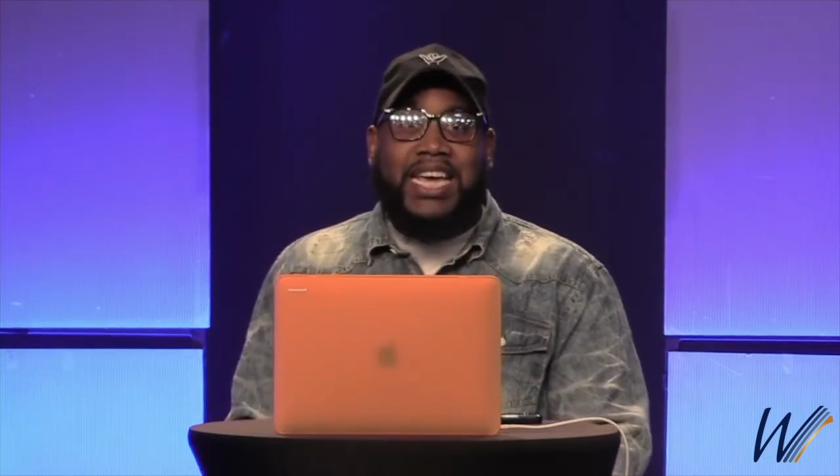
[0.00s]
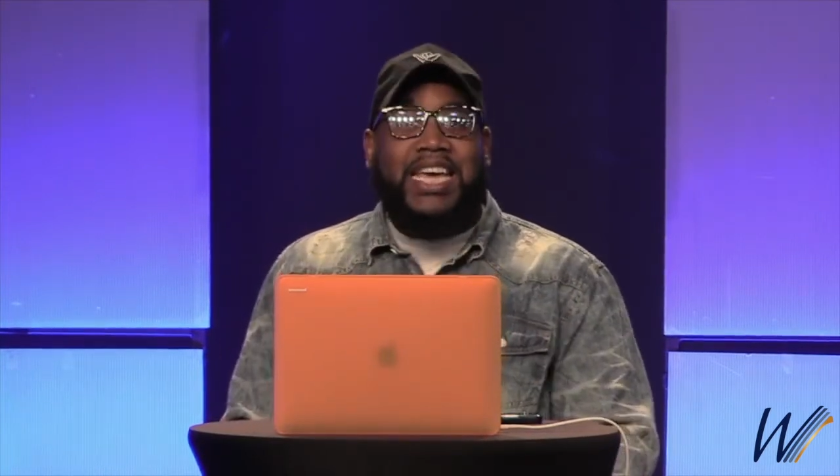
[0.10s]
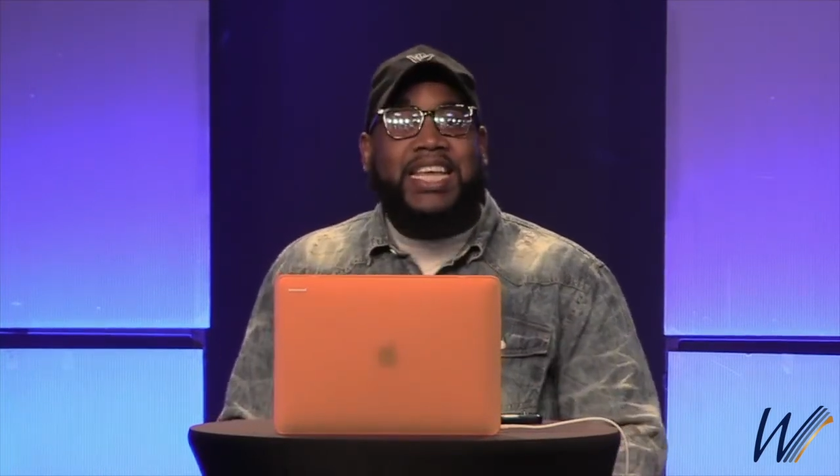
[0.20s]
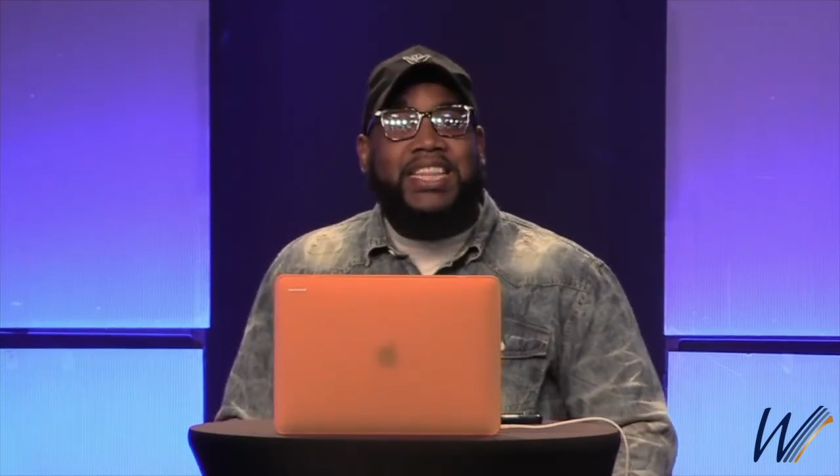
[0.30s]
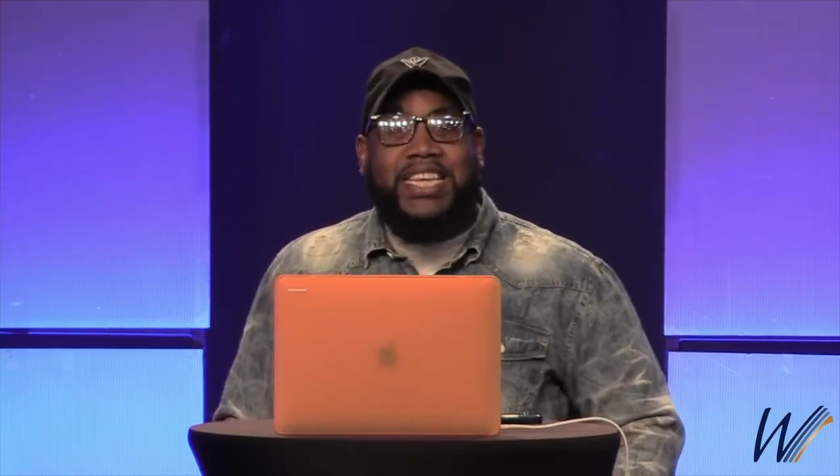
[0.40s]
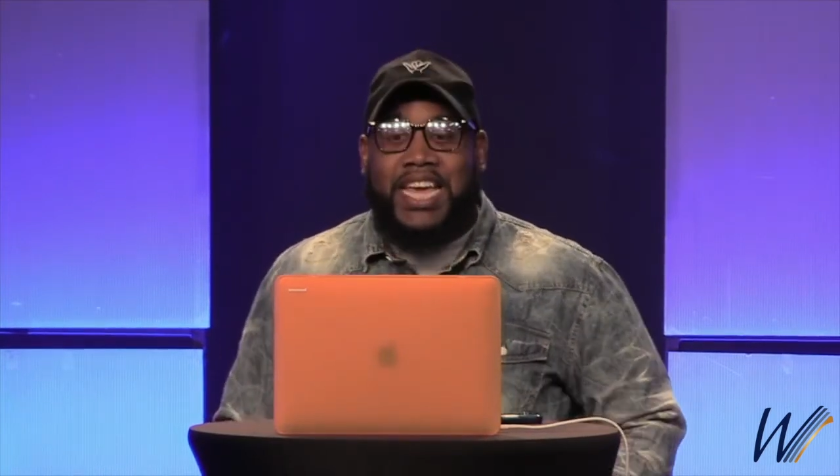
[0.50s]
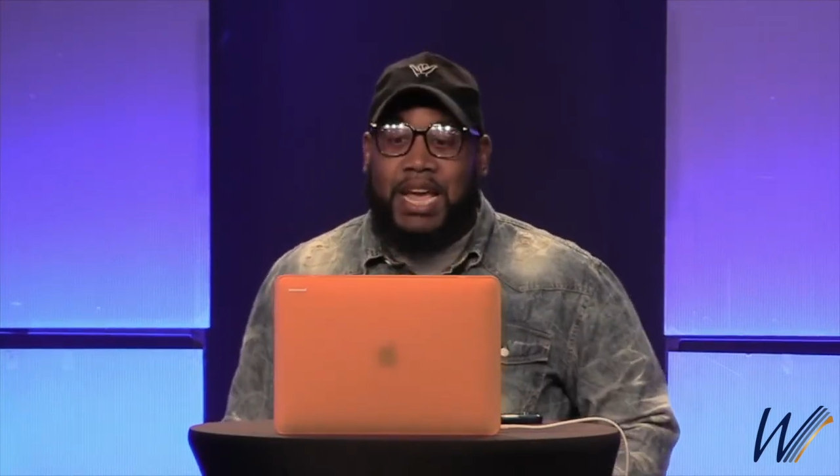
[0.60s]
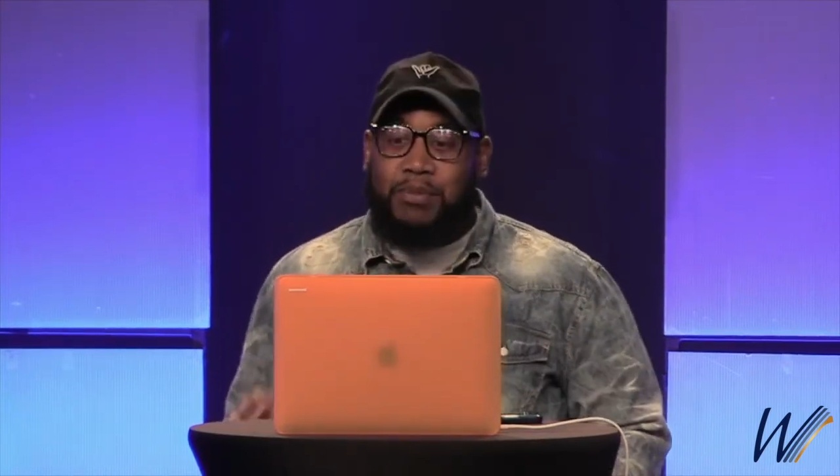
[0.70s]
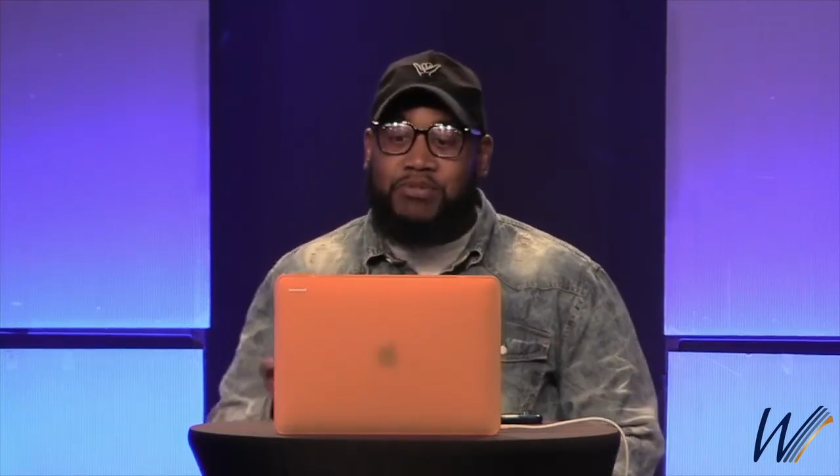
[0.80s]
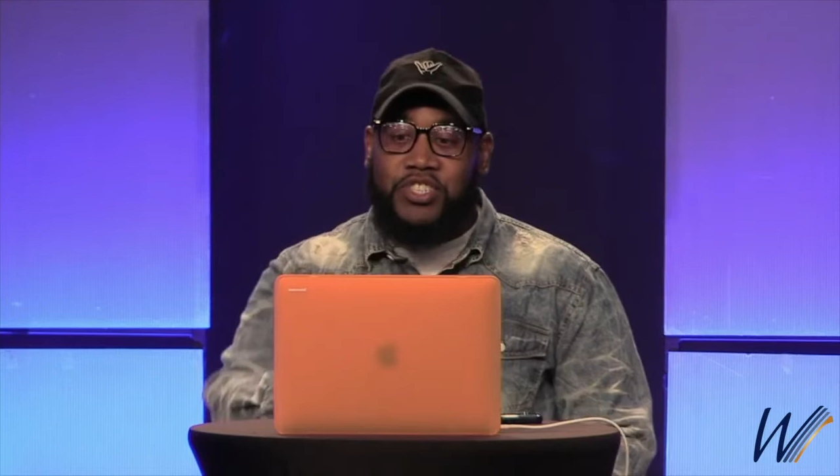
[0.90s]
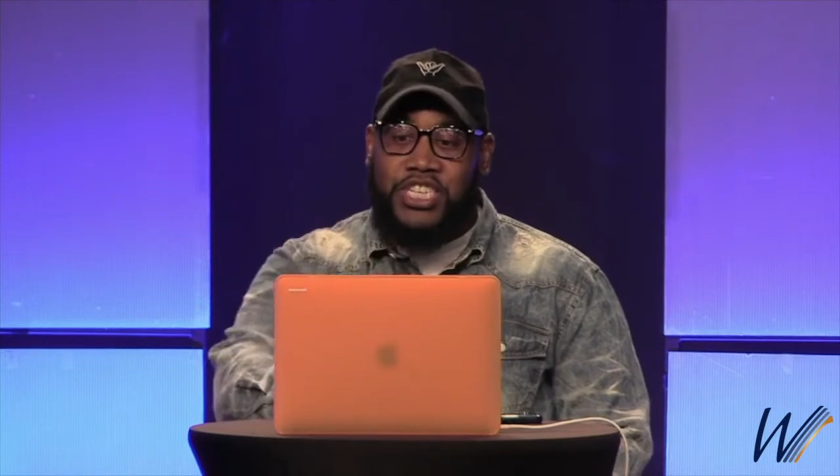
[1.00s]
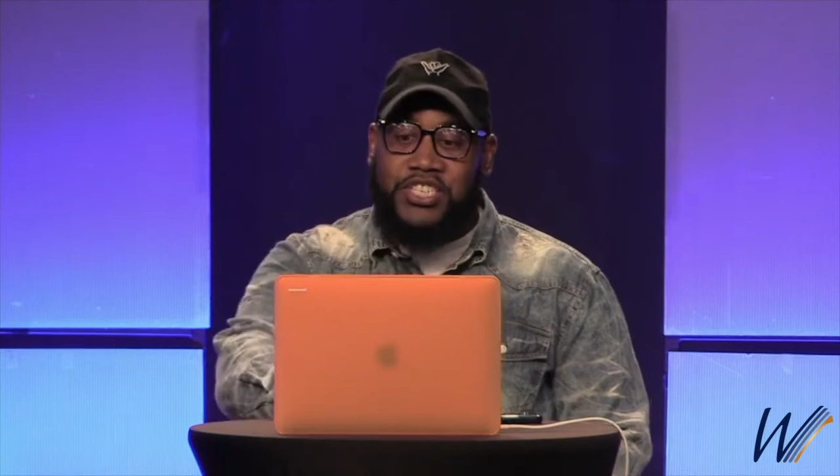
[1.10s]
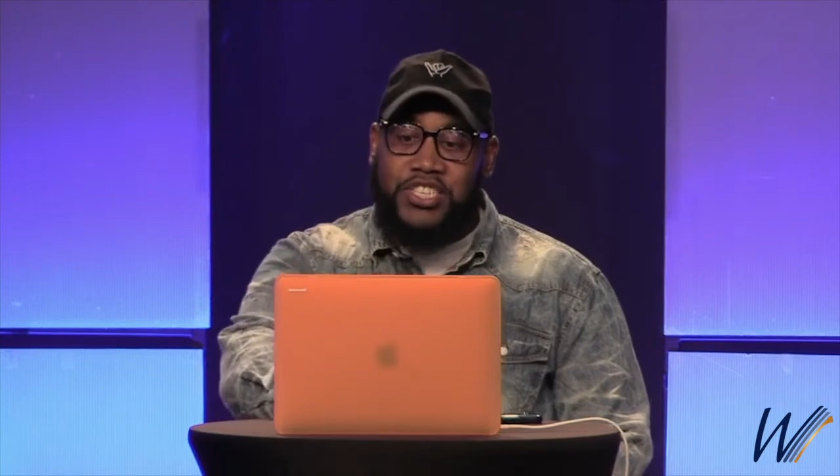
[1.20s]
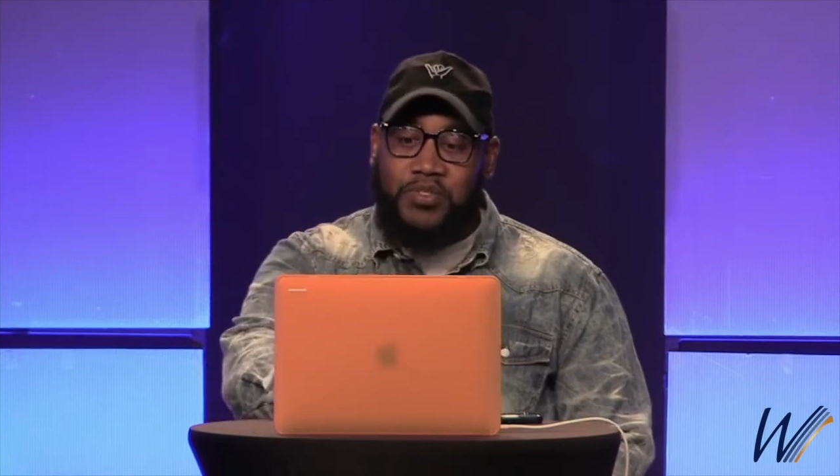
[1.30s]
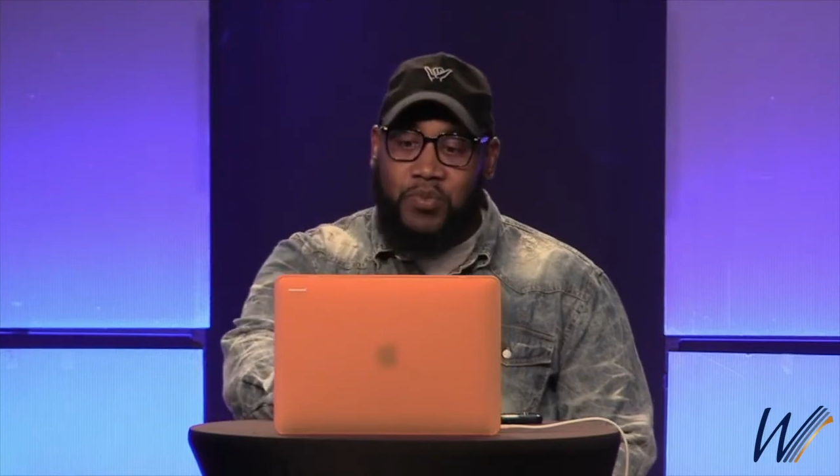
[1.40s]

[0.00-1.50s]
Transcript: In the name of Jesus,